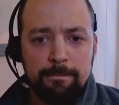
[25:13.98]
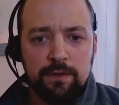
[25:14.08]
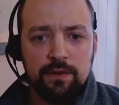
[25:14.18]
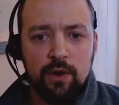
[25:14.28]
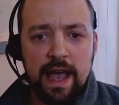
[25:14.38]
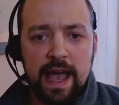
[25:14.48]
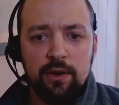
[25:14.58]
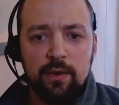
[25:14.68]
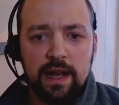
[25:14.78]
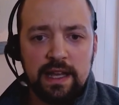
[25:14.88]
So how
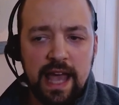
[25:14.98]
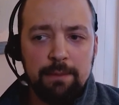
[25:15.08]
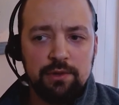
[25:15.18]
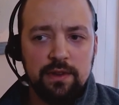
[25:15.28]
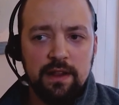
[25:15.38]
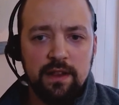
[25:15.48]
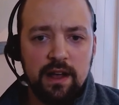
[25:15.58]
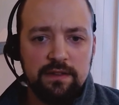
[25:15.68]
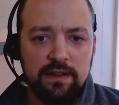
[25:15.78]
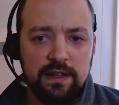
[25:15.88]
do I capture that
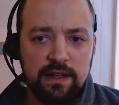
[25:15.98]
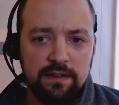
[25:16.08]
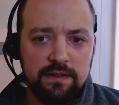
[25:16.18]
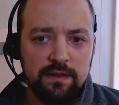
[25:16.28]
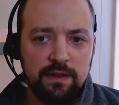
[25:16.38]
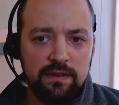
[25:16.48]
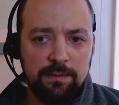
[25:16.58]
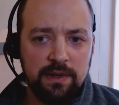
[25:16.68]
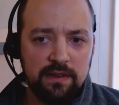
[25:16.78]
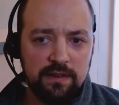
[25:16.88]
loss to lease? Is
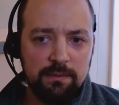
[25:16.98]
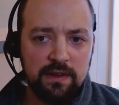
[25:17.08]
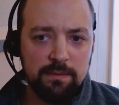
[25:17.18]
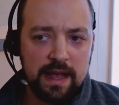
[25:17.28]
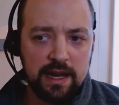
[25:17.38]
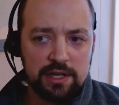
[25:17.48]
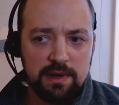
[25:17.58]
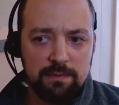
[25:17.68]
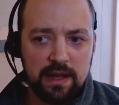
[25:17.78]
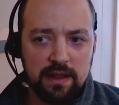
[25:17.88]
it because of
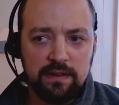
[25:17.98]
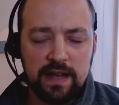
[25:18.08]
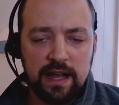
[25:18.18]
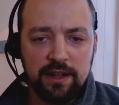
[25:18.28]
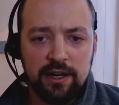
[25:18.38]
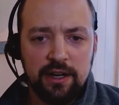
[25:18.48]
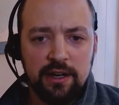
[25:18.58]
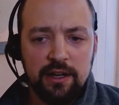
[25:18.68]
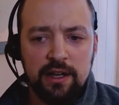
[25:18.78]
mismanagement by the seller?